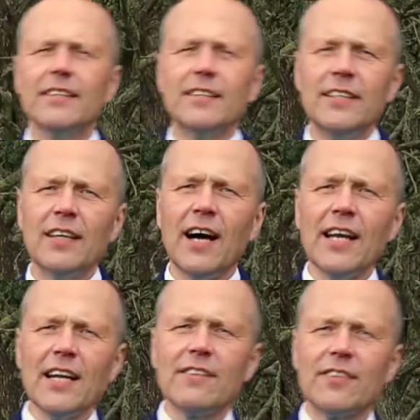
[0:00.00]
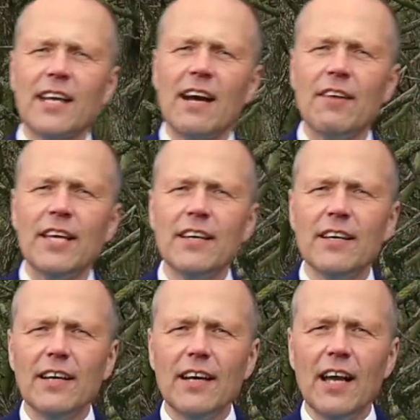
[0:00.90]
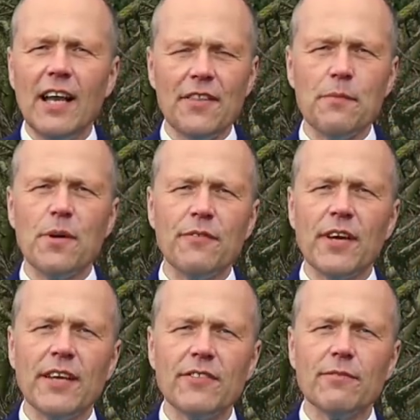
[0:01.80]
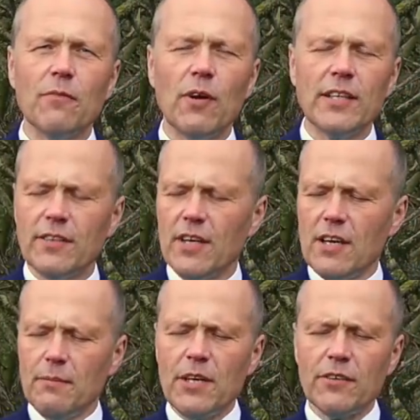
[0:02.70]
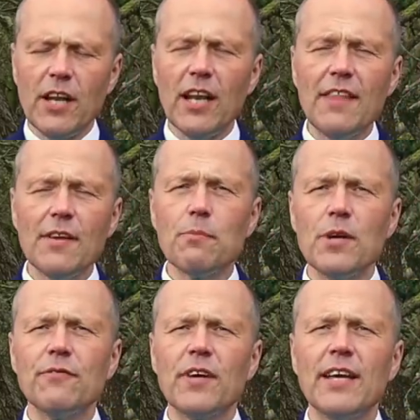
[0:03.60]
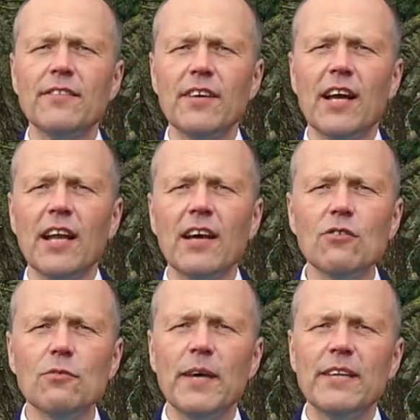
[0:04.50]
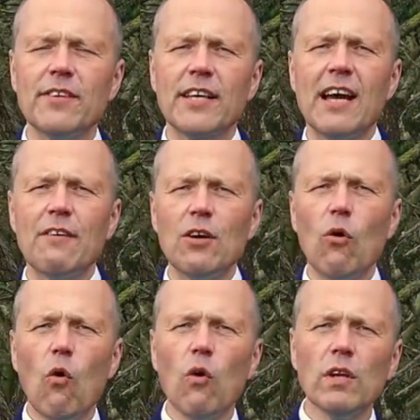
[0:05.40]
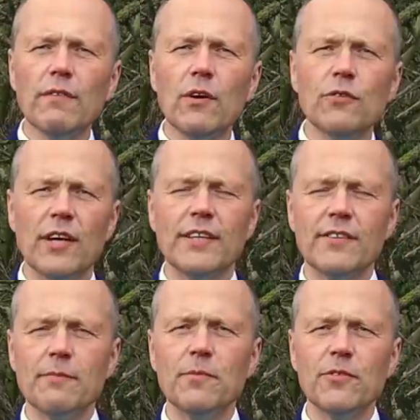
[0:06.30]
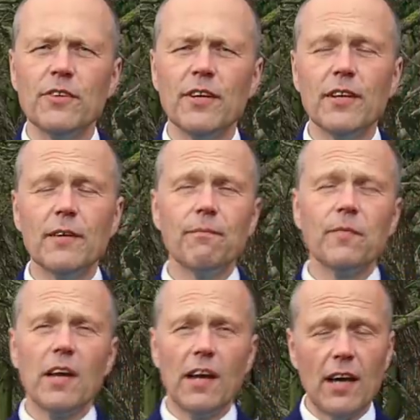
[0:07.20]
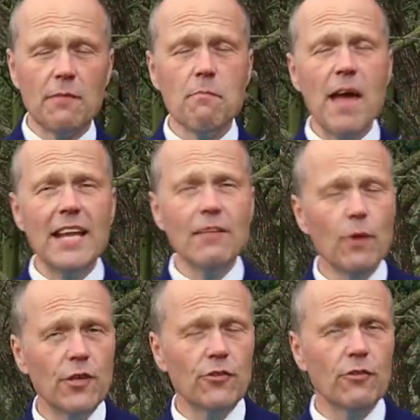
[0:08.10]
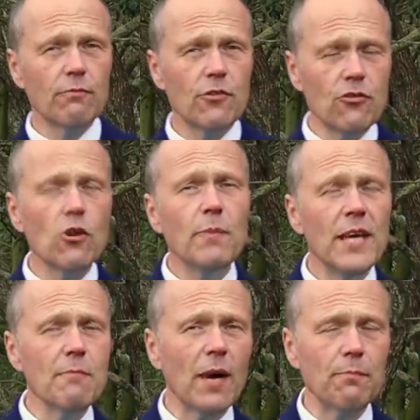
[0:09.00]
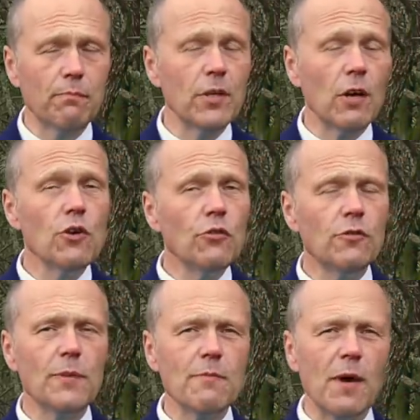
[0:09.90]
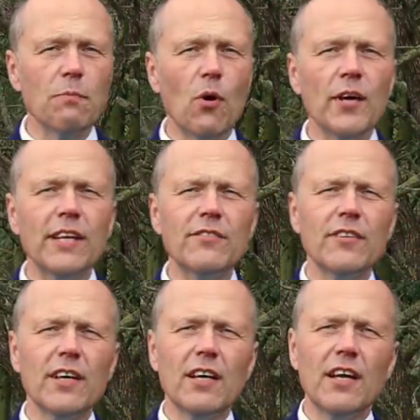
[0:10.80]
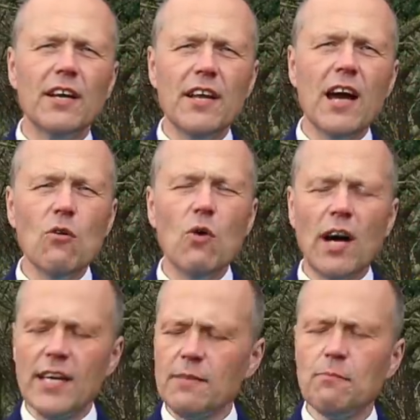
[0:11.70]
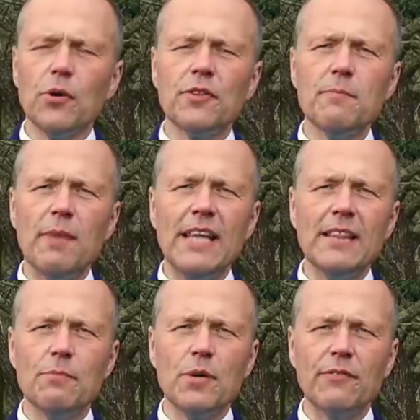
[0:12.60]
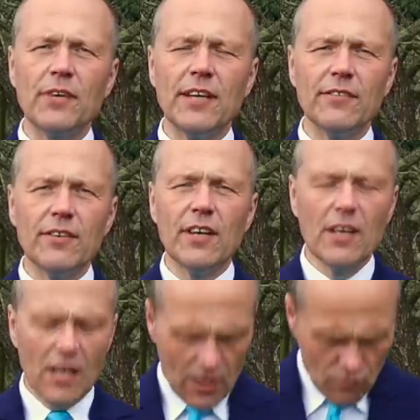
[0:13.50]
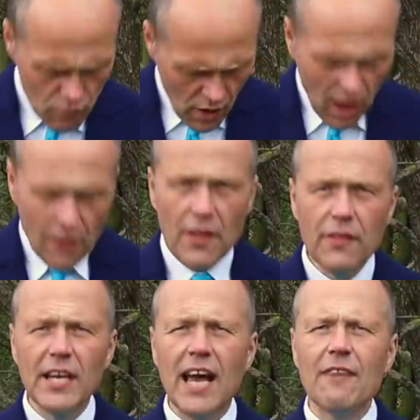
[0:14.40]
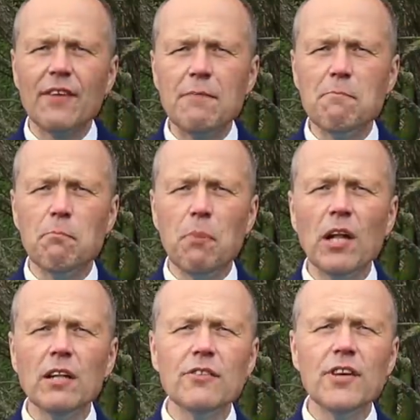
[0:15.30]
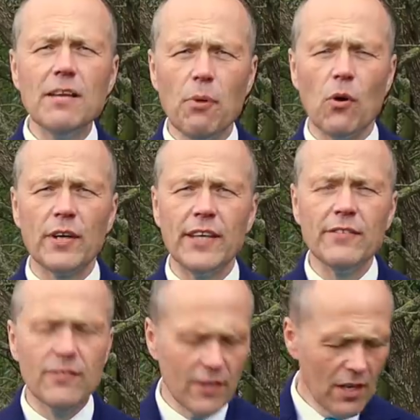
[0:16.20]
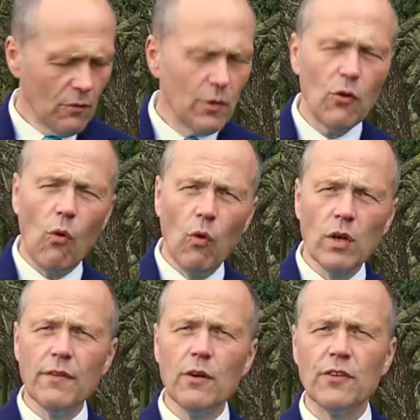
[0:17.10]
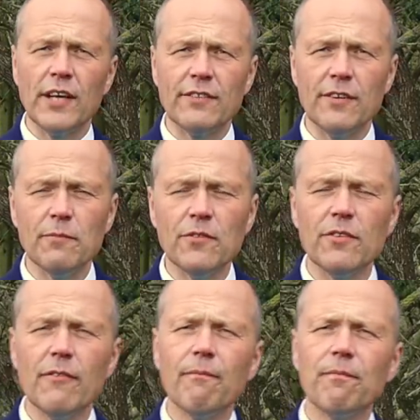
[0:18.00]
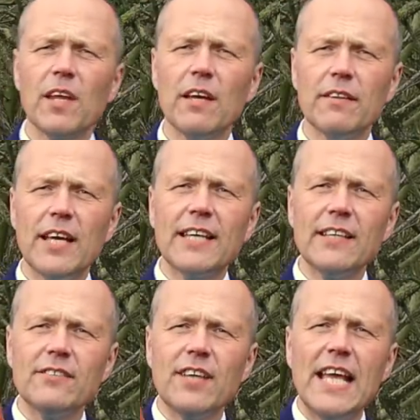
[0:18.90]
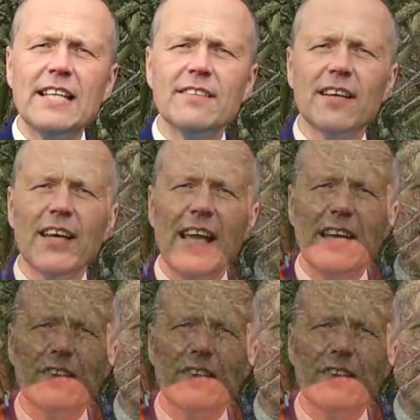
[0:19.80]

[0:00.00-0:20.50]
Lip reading: I like to carry a leather briefcase, all right? Because a leather briefcase allows me to carry all of those items, and many which should be in my, you know, used to be in my pockets, now can put them in the briefcase. And rather than having bulging pockets with all of those items, they're contained in a